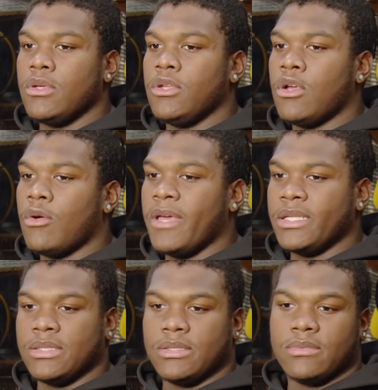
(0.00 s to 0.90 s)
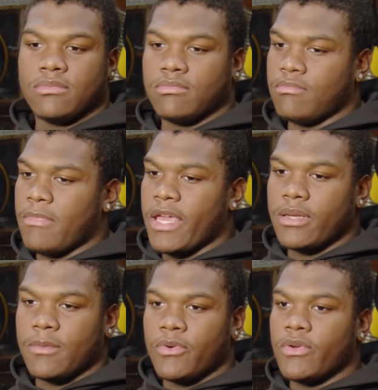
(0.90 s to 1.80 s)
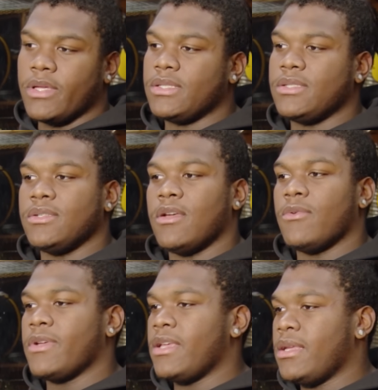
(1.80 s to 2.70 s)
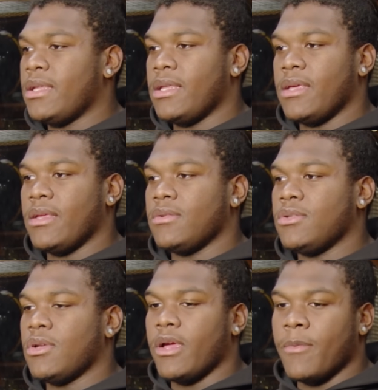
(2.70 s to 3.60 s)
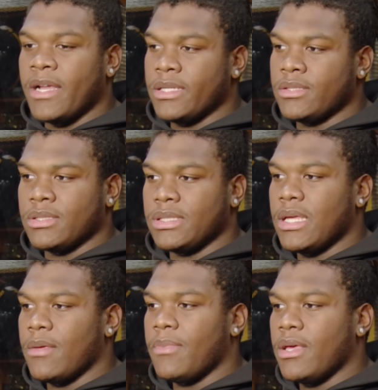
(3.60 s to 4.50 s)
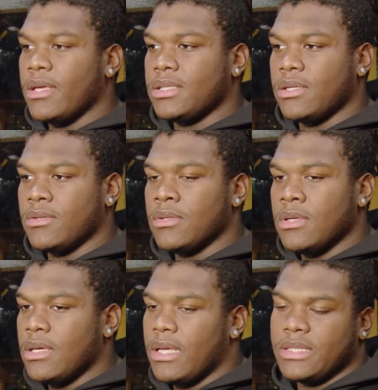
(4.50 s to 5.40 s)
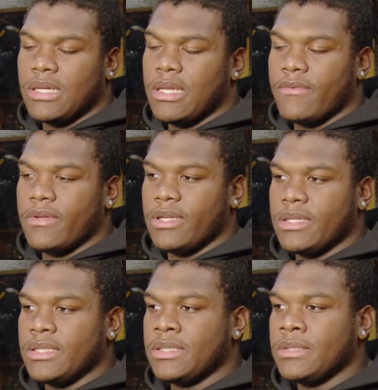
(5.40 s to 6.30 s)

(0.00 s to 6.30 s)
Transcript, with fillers: You know, Mason's making the points. You know, we're getting it in. You know, everybody's on the same page. So that's all I feel it is.